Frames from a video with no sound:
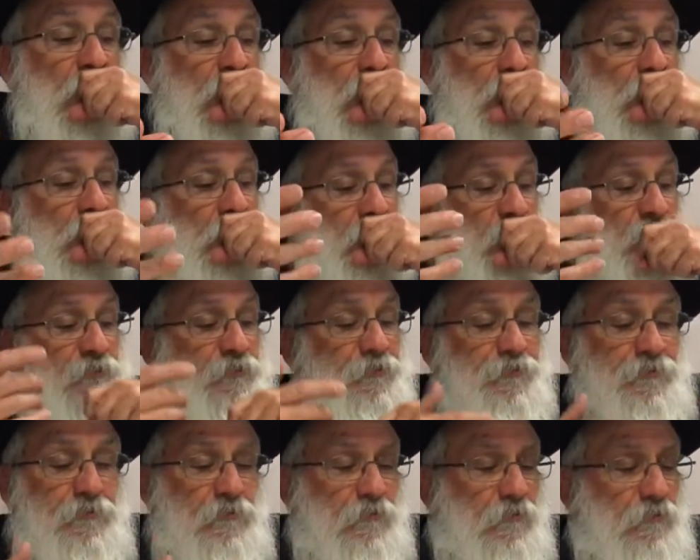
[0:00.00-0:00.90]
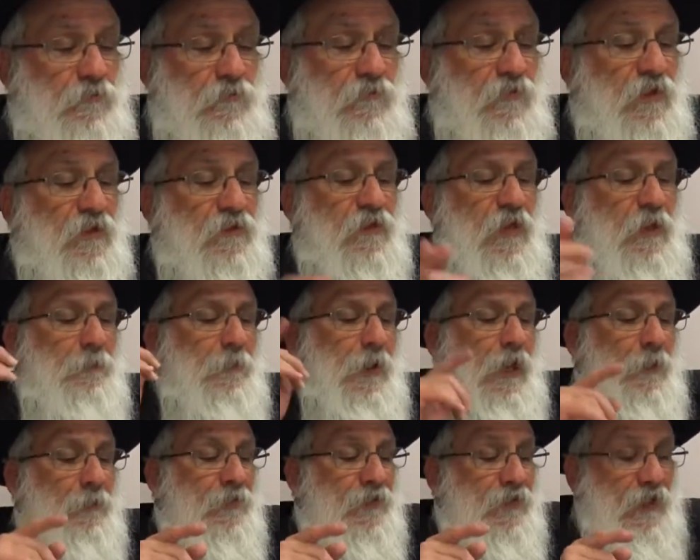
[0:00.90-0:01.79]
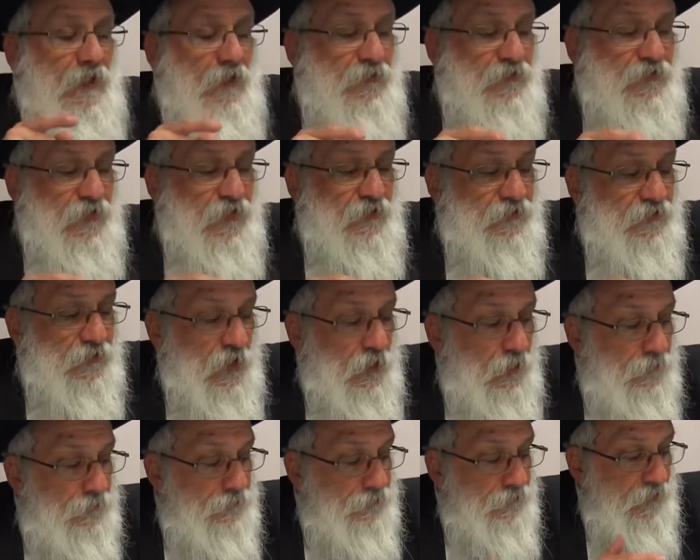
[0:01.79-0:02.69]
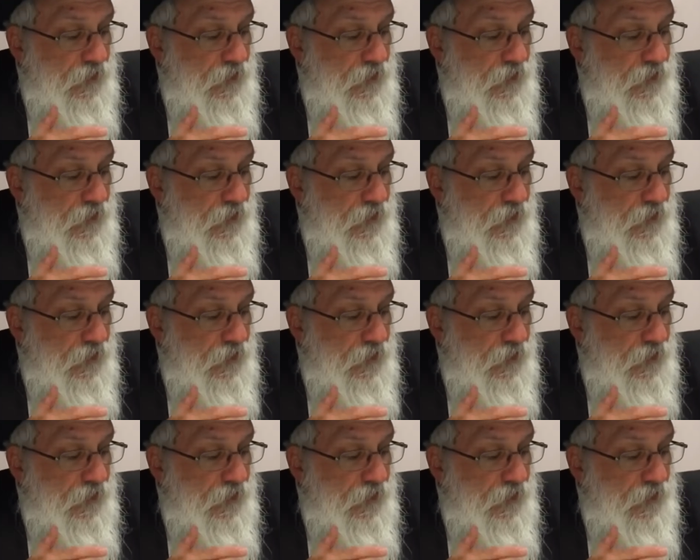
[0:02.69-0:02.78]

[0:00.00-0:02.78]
The Barbanel says, no.